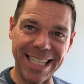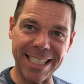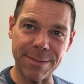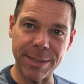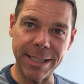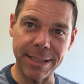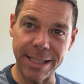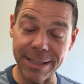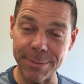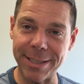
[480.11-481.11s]

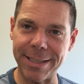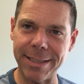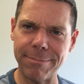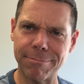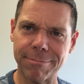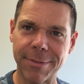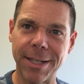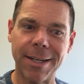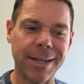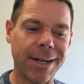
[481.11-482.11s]
intimacy
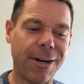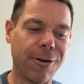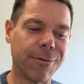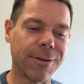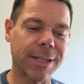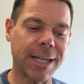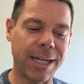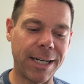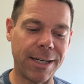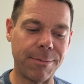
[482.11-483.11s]

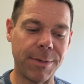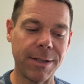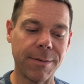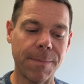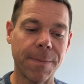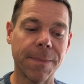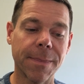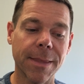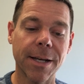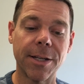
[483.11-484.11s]
overcome
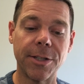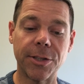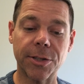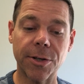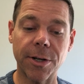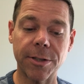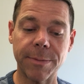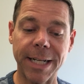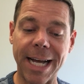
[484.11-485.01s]
discouragement?